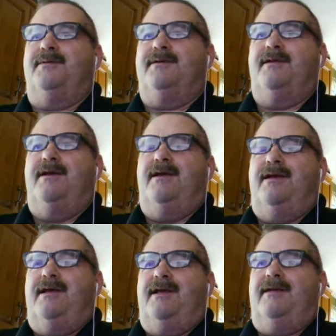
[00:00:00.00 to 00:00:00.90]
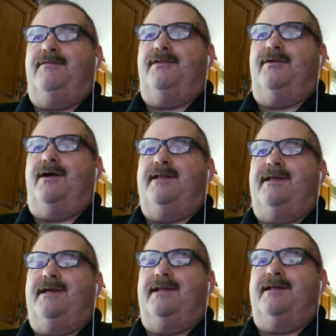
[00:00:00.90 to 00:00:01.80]
But even though I
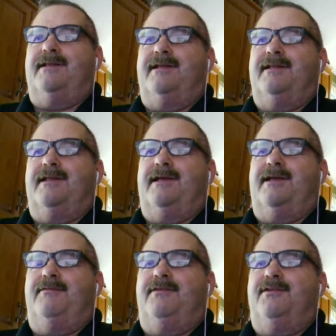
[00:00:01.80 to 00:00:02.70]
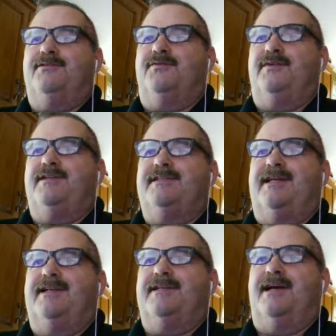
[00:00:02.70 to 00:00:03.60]
did, they give you those free
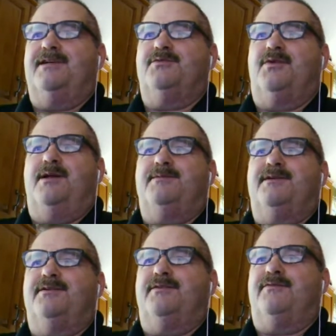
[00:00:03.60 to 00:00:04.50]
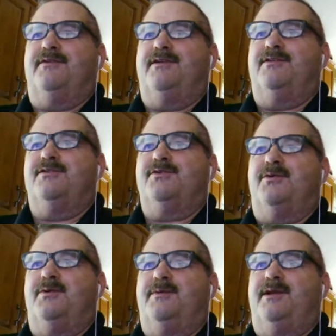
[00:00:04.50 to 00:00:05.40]
sanitized wipes at the front of the
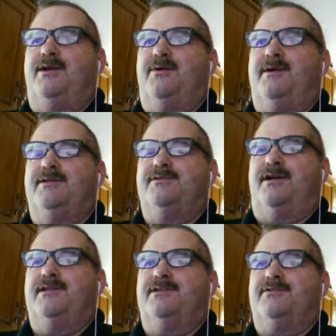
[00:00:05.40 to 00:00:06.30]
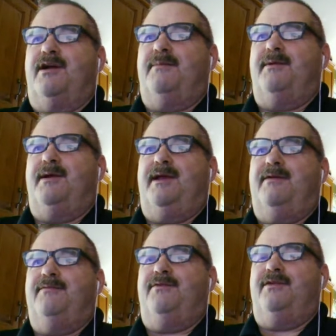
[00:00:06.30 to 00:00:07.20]
store when you go in. So I just grabbed me a
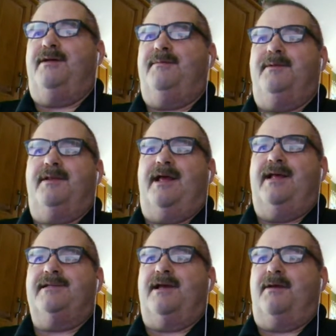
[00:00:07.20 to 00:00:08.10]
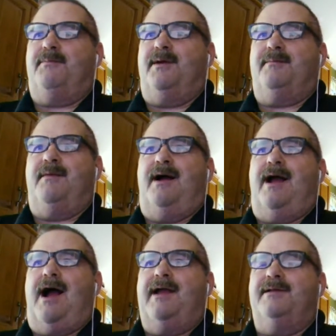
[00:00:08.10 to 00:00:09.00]
handful of them, and as I picked
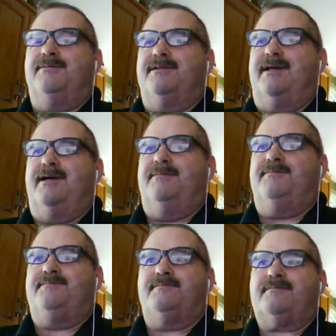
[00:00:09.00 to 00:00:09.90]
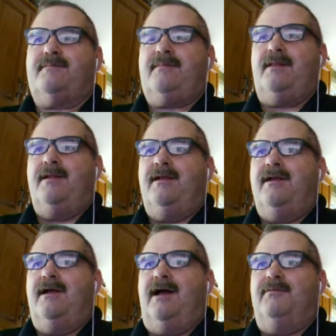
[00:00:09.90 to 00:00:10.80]
my items up,
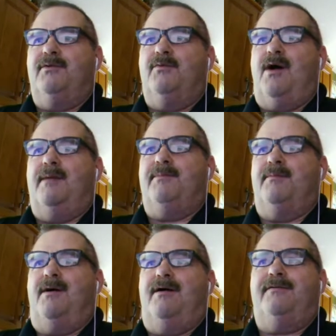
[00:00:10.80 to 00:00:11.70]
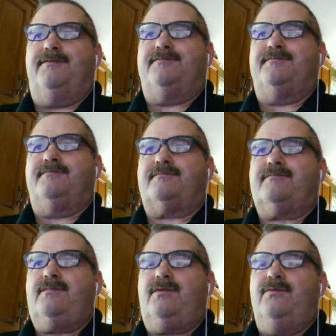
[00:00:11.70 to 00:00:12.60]
I would wipe them off
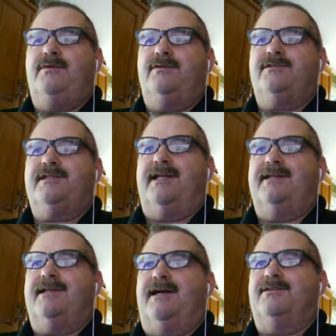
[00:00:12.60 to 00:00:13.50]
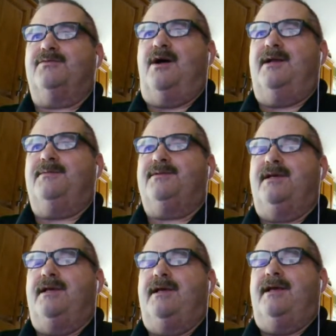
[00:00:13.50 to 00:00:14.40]
with those sanitized wipes.
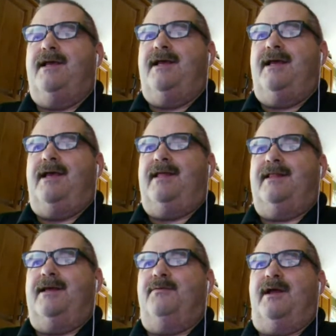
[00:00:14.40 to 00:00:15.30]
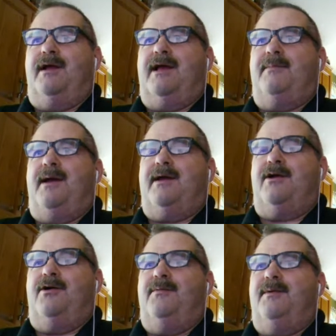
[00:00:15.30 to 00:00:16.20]
And when I got back
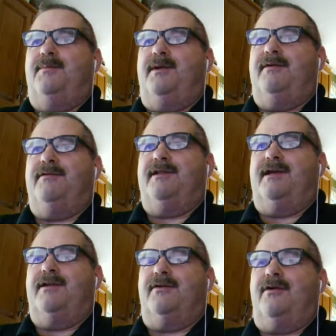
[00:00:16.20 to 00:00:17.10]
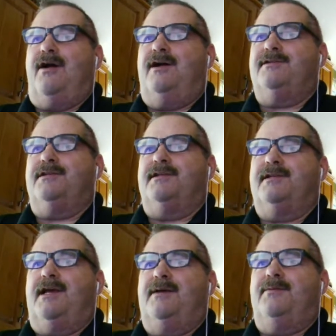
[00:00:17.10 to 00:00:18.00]
home, I put everything in the garage on the
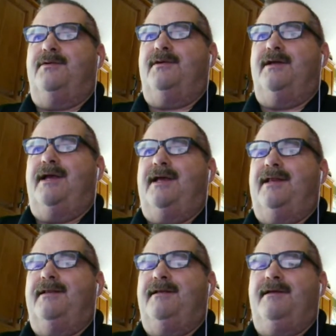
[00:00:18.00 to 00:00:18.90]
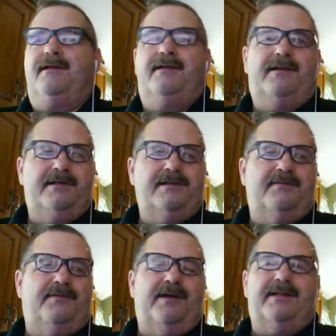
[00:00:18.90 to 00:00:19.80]
table and
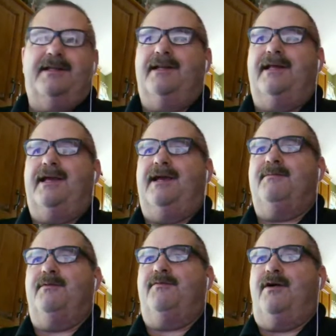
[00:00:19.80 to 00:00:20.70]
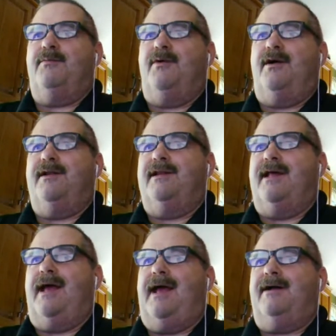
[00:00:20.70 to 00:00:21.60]
disinfected it again before I brought it in
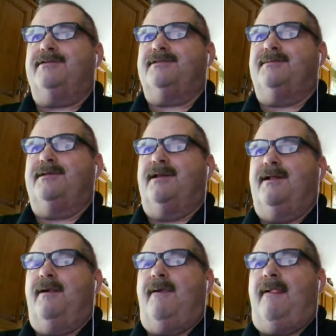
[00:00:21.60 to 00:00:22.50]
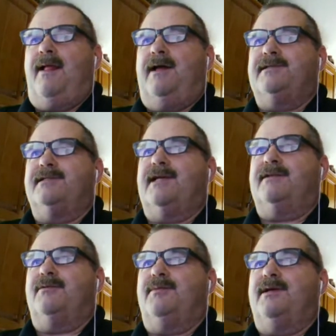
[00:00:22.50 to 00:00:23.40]
the house. But I just
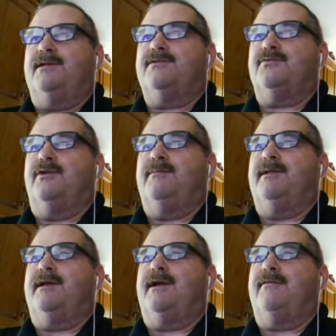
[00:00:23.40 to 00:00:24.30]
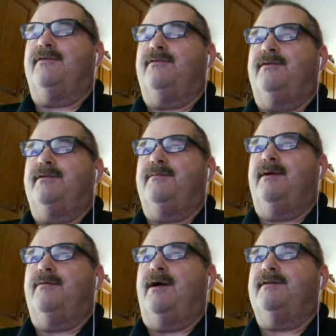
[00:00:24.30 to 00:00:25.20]
have to be extremely careful with
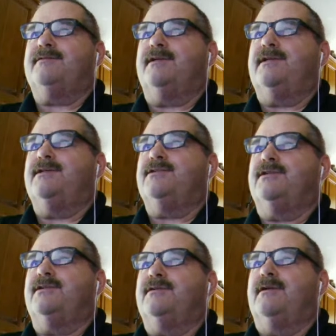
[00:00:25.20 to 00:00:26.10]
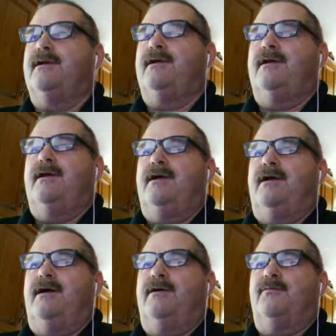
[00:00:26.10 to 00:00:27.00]
my wife's condition
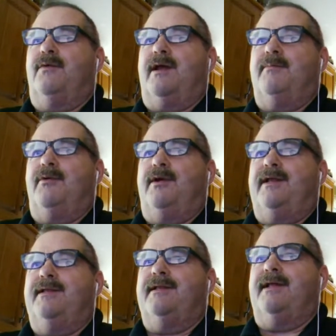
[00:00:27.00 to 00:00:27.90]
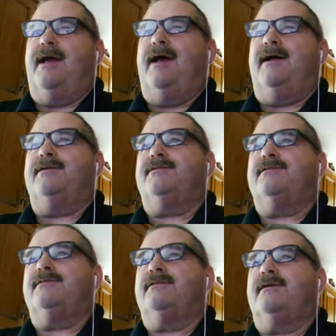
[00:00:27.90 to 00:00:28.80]
on what I bring into the house.